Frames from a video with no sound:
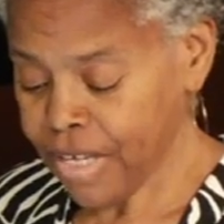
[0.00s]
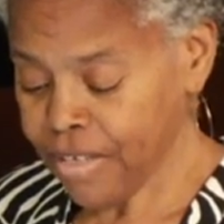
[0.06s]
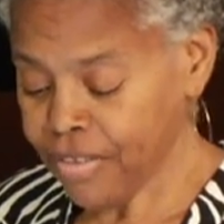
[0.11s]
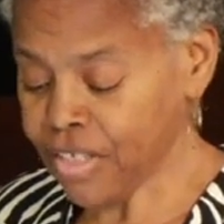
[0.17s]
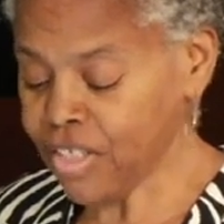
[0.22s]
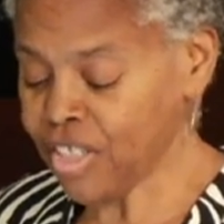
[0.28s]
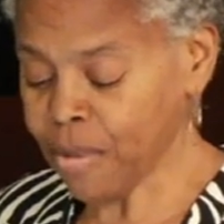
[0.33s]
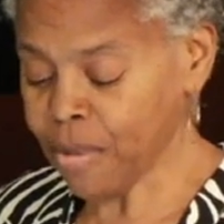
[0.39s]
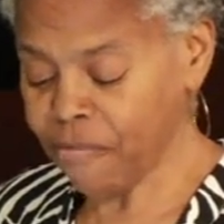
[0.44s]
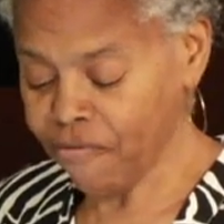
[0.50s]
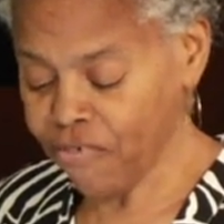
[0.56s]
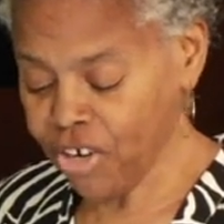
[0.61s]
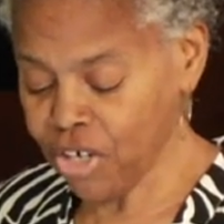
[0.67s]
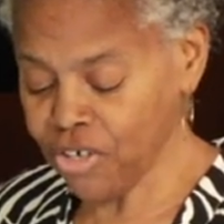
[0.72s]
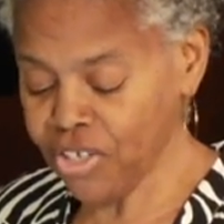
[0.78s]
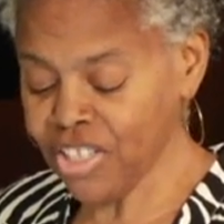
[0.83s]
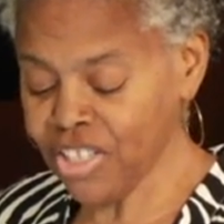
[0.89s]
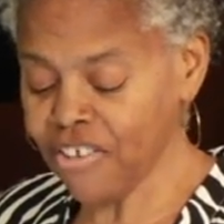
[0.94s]
The
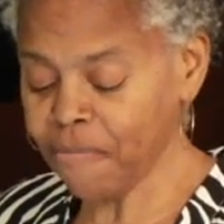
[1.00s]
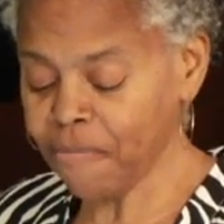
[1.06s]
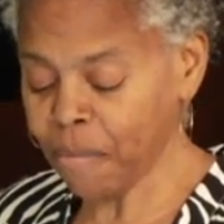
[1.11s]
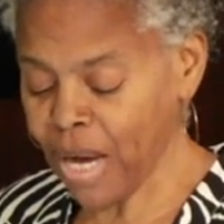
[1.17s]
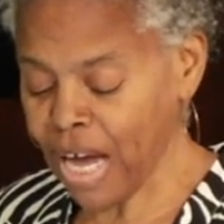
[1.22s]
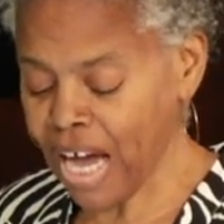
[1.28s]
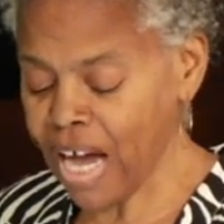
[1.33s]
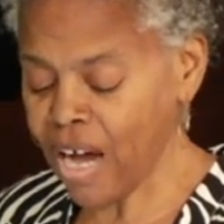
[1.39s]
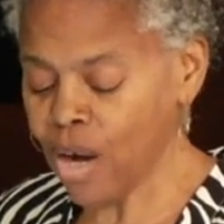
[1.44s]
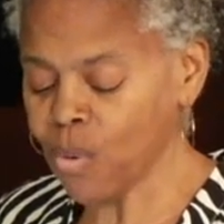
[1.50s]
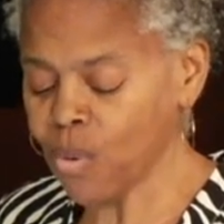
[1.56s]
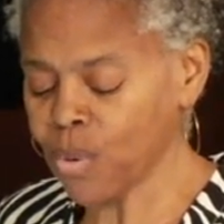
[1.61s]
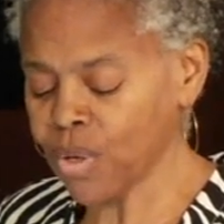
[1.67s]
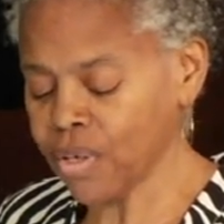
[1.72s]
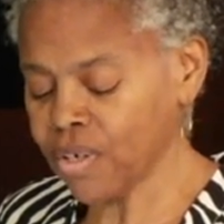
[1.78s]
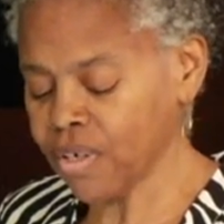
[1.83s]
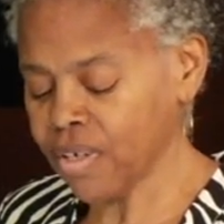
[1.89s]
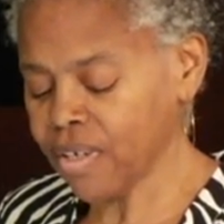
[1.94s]
subversive
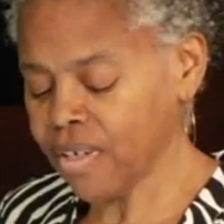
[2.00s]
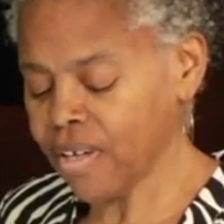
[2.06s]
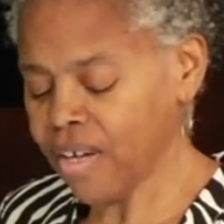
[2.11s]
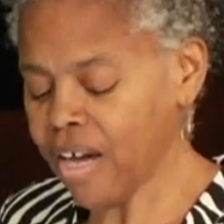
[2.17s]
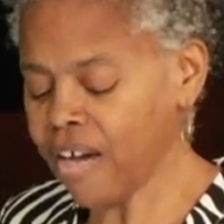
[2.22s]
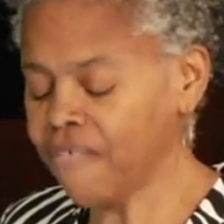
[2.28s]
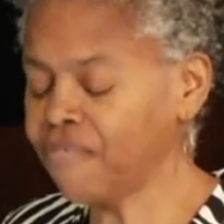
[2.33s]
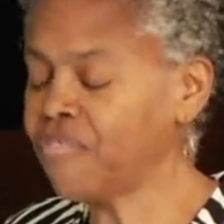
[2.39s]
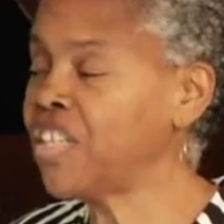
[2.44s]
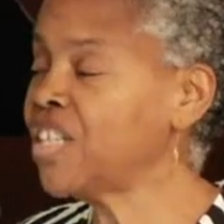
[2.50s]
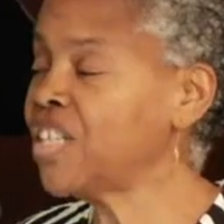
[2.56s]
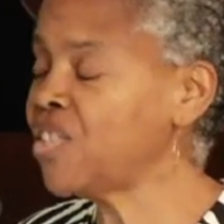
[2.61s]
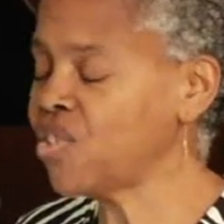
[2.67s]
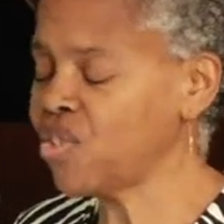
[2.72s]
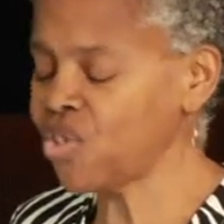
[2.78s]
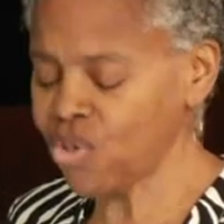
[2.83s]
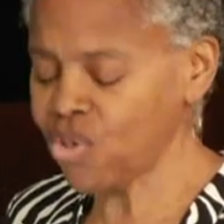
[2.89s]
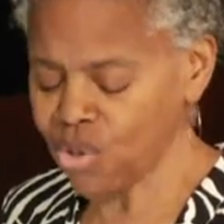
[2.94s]
power of this
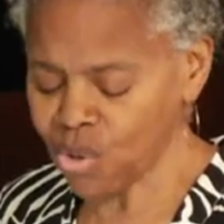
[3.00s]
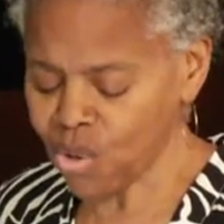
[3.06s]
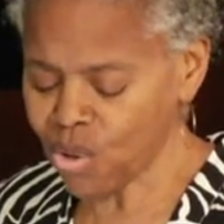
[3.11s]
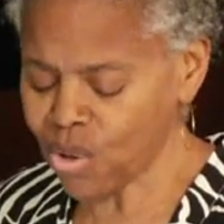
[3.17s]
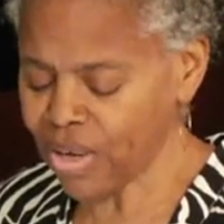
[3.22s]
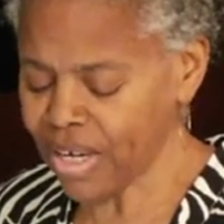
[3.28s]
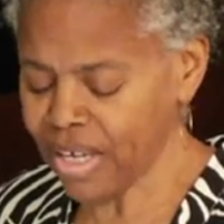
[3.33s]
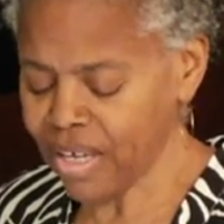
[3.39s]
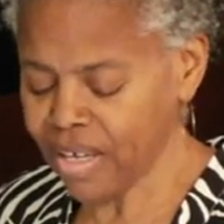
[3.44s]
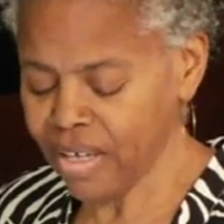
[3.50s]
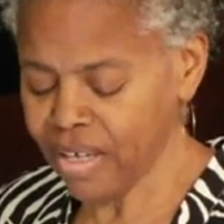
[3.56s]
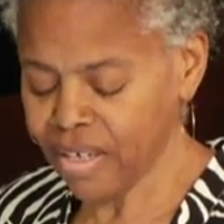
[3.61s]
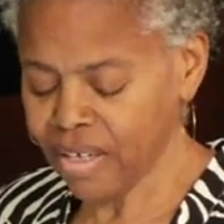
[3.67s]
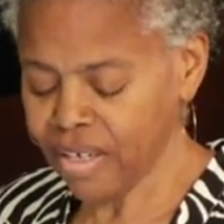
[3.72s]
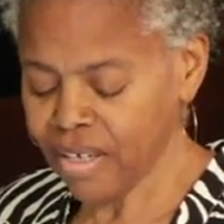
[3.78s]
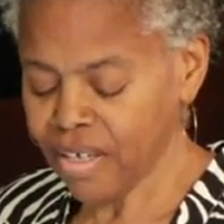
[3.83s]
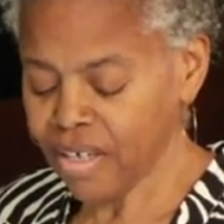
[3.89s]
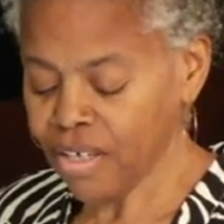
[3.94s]
story
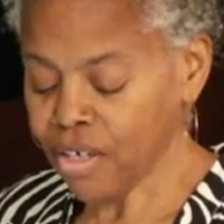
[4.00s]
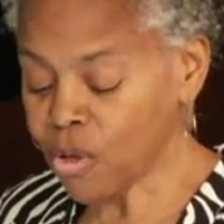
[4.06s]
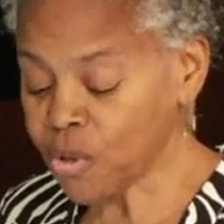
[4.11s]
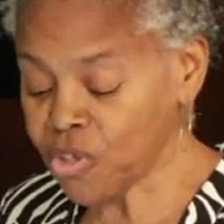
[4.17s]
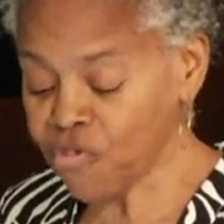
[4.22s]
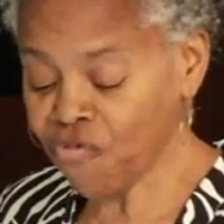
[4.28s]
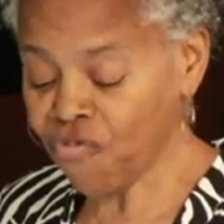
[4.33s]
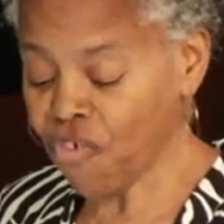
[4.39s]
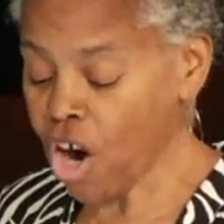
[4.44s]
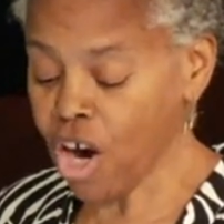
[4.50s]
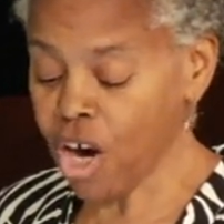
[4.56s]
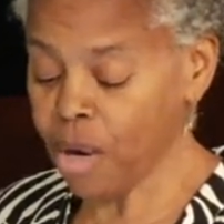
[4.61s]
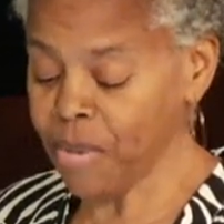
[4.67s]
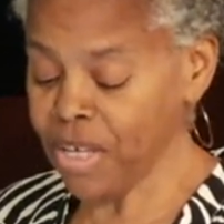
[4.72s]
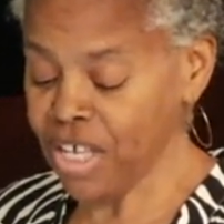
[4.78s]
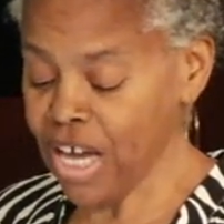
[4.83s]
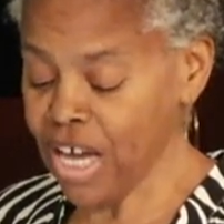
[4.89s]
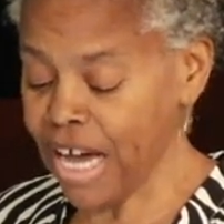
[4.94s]
goes far
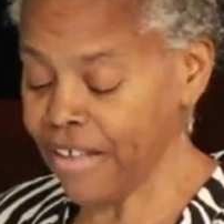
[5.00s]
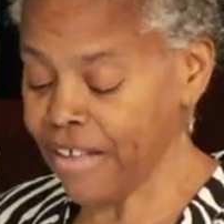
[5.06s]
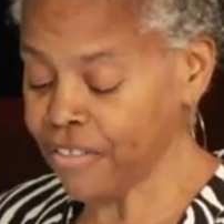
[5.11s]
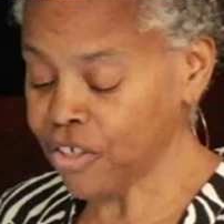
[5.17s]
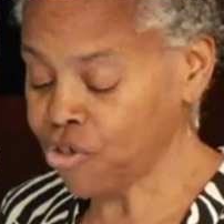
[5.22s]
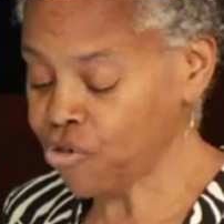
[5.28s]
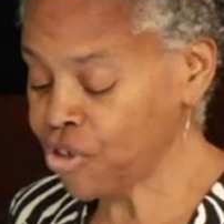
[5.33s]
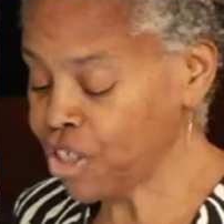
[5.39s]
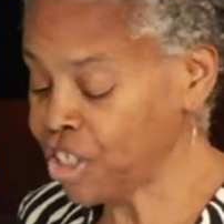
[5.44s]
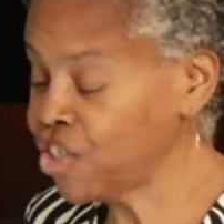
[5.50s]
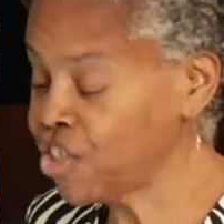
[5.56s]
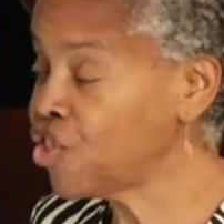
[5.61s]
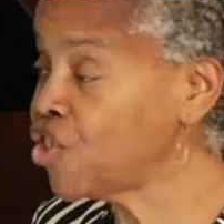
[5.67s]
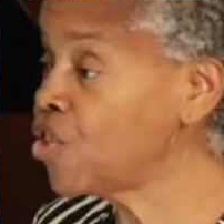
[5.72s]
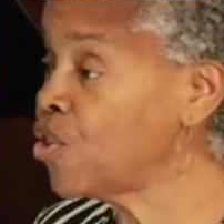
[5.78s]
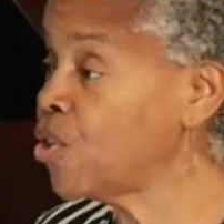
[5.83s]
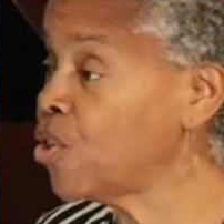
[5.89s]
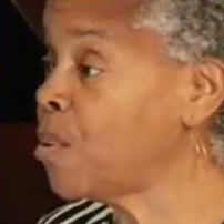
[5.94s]
beyond the
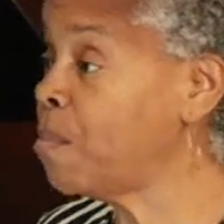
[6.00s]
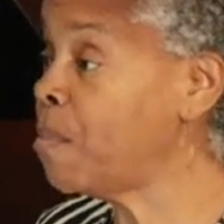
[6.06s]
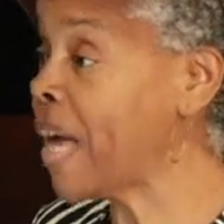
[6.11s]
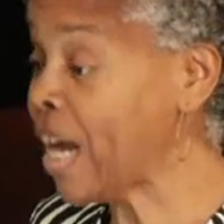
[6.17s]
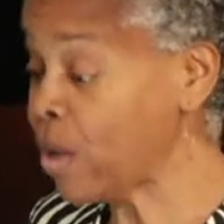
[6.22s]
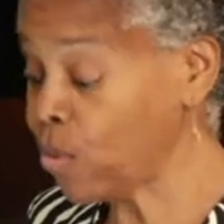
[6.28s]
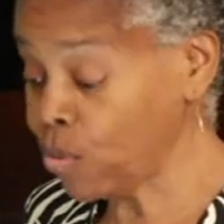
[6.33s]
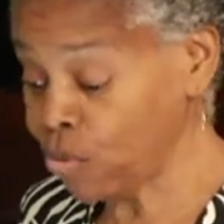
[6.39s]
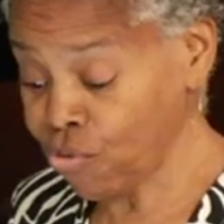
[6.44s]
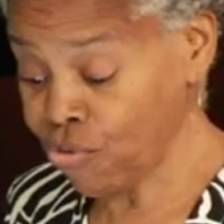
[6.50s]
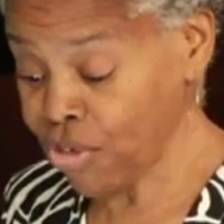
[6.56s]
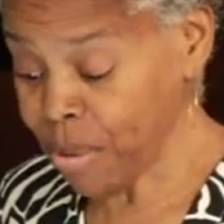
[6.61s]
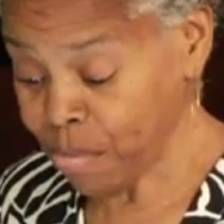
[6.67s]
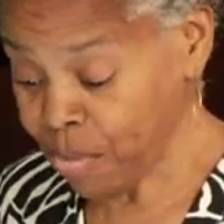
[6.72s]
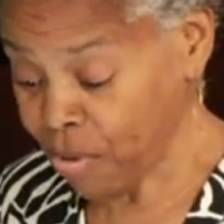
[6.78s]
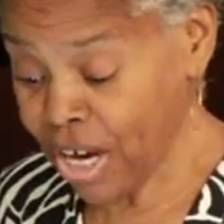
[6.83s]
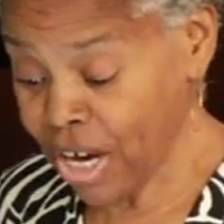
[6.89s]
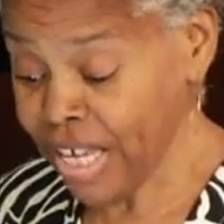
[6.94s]
traditional boundary
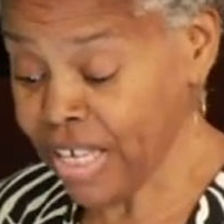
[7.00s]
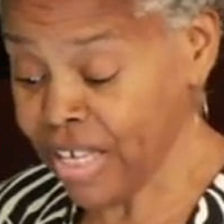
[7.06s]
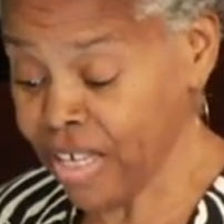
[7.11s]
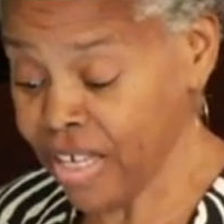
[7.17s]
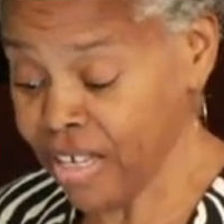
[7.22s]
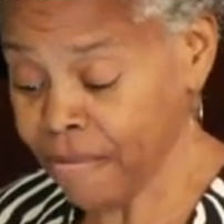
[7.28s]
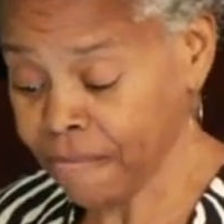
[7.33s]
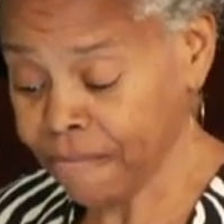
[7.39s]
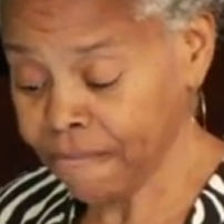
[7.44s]
breaking.